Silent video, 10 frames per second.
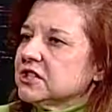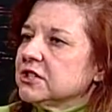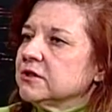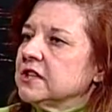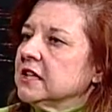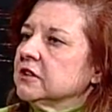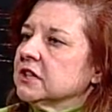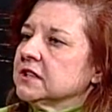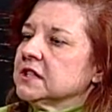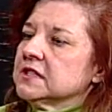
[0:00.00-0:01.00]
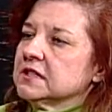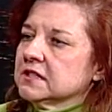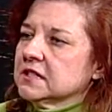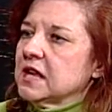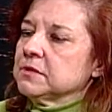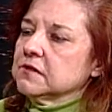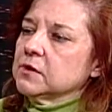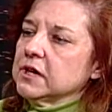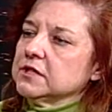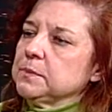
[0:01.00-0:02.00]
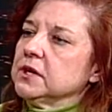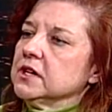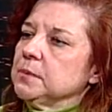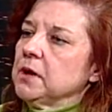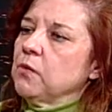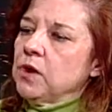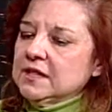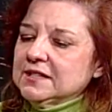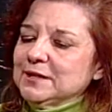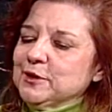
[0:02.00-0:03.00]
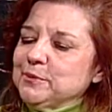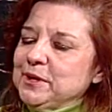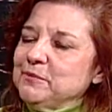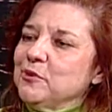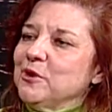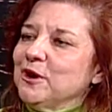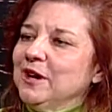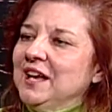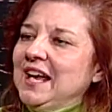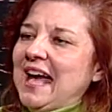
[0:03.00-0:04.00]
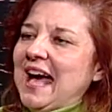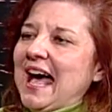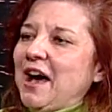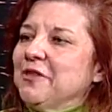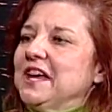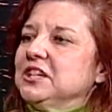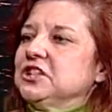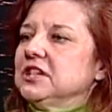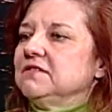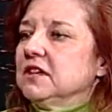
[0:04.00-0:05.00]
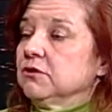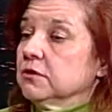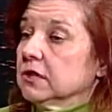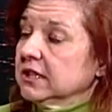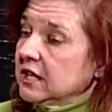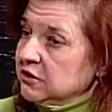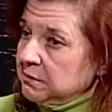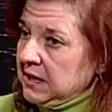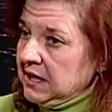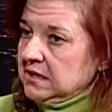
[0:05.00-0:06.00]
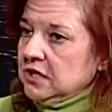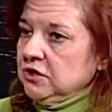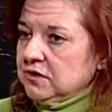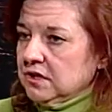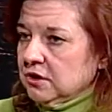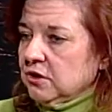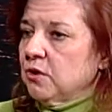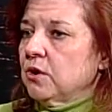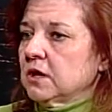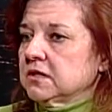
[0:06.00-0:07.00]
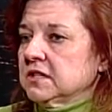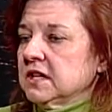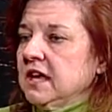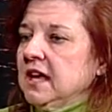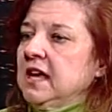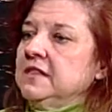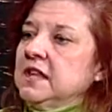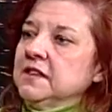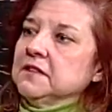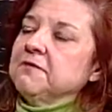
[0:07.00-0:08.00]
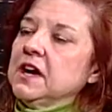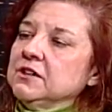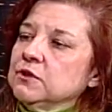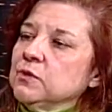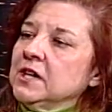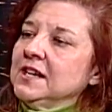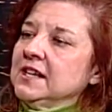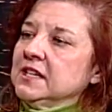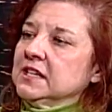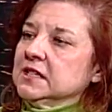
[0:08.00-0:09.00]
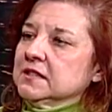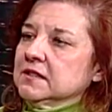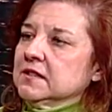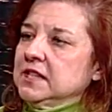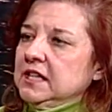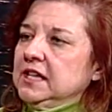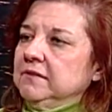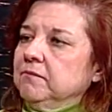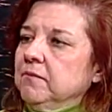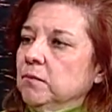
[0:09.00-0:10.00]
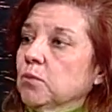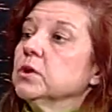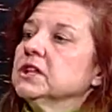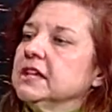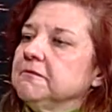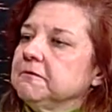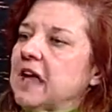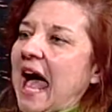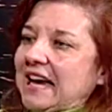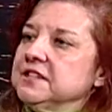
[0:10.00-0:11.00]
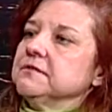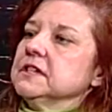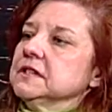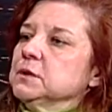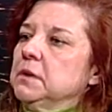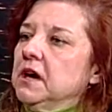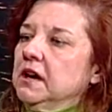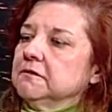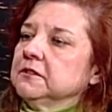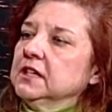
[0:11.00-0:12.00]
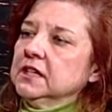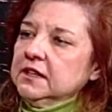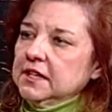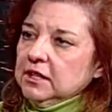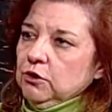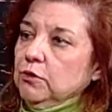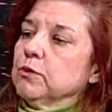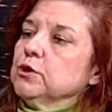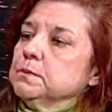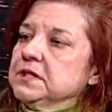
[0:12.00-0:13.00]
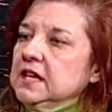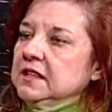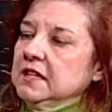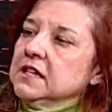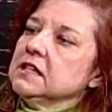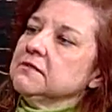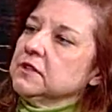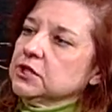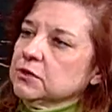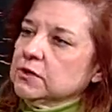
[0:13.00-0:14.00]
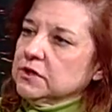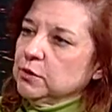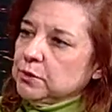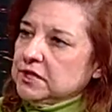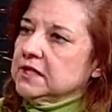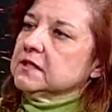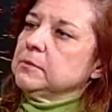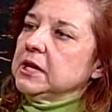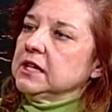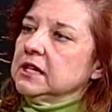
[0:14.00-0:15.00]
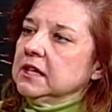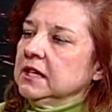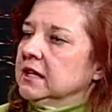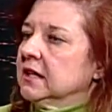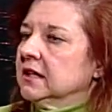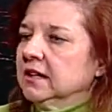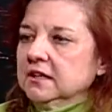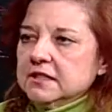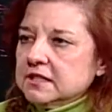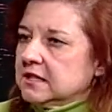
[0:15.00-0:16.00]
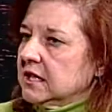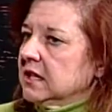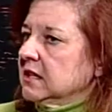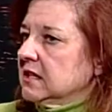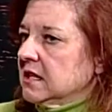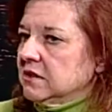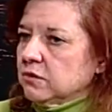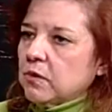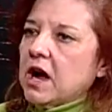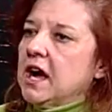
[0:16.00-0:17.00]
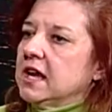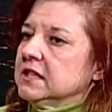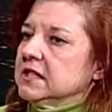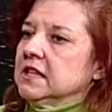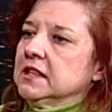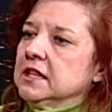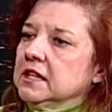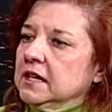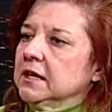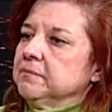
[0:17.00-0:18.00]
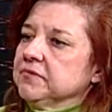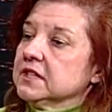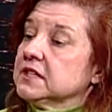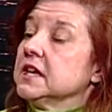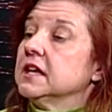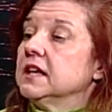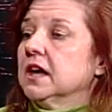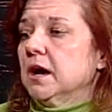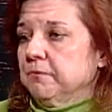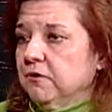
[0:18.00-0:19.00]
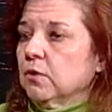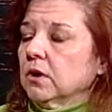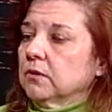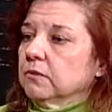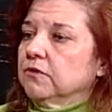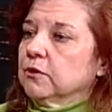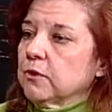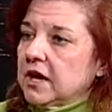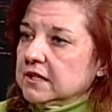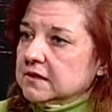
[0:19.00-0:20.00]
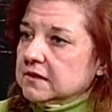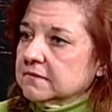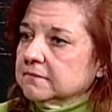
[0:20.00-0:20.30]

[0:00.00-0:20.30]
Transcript: two then look at the same civil rights period, but one is a little bit more how they achieved it through the legal means and using the courts, and then the final one is the really activism of the groups and the individuals who participated in the sit-ins and the rides and the standing up for rights.